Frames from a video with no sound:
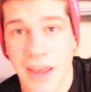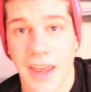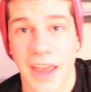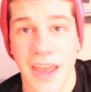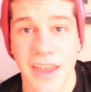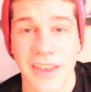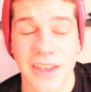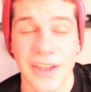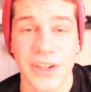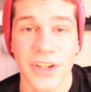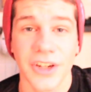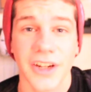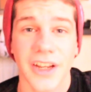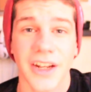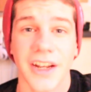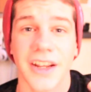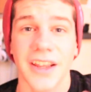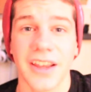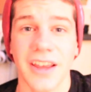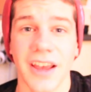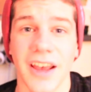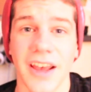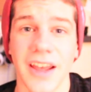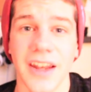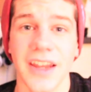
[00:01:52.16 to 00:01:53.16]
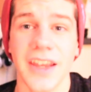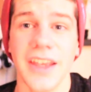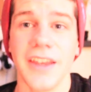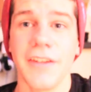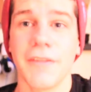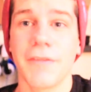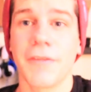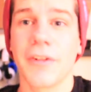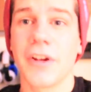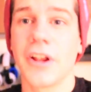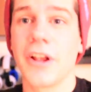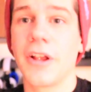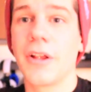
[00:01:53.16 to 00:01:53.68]
and then you're gonna cut it
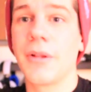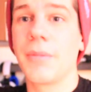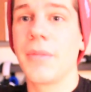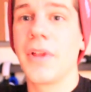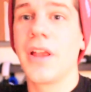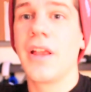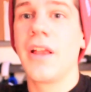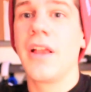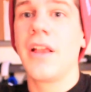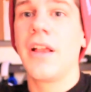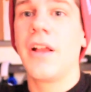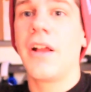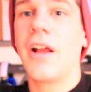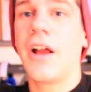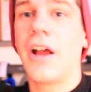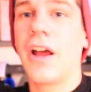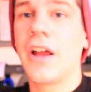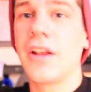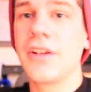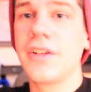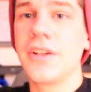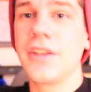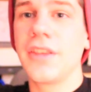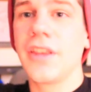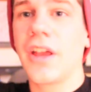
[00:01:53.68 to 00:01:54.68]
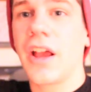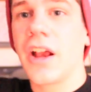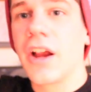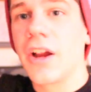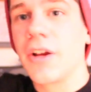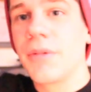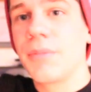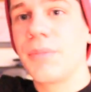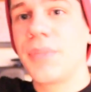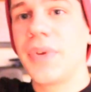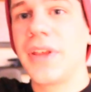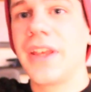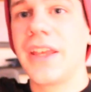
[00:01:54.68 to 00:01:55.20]
from under the
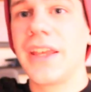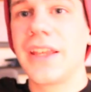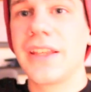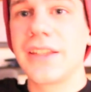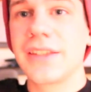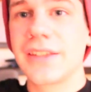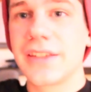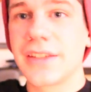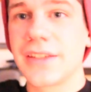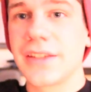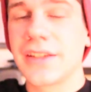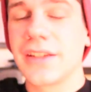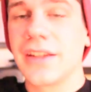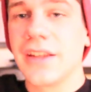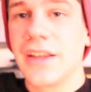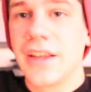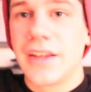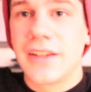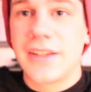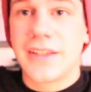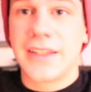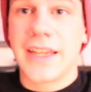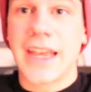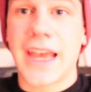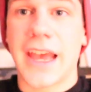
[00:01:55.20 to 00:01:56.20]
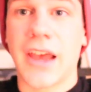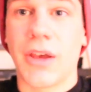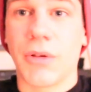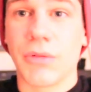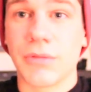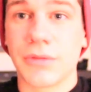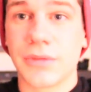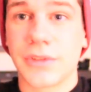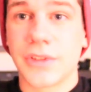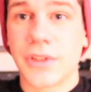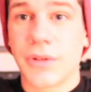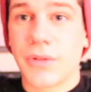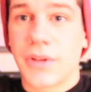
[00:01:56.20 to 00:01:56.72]
armpits down.
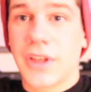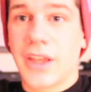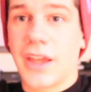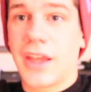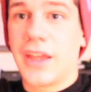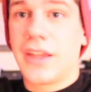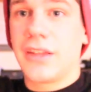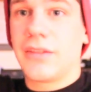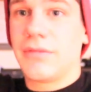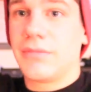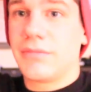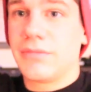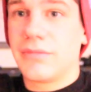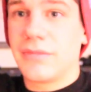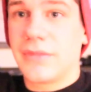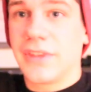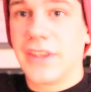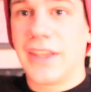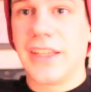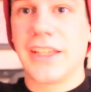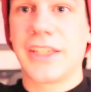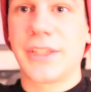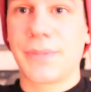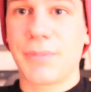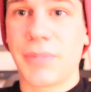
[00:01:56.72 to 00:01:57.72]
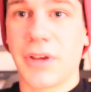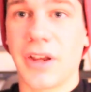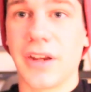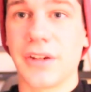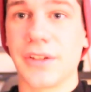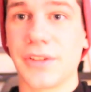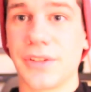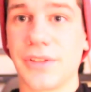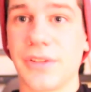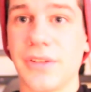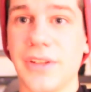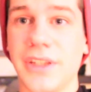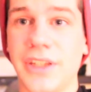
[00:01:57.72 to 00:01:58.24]
So cut this part,
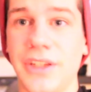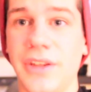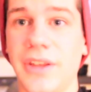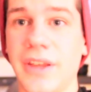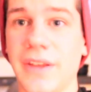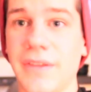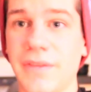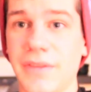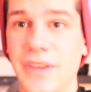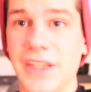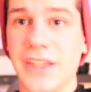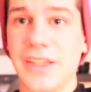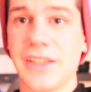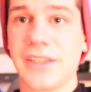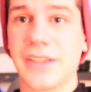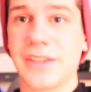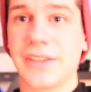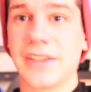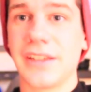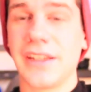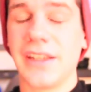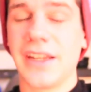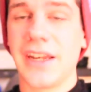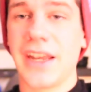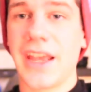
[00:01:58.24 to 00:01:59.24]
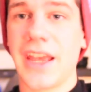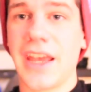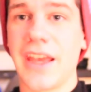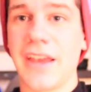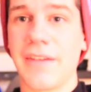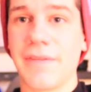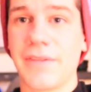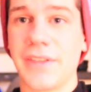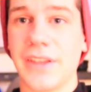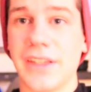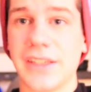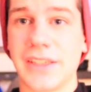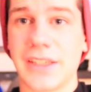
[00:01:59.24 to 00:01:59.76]
so then you have this in
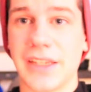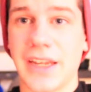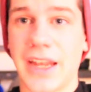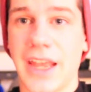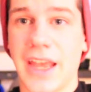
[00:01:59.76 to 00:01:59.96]
half and this in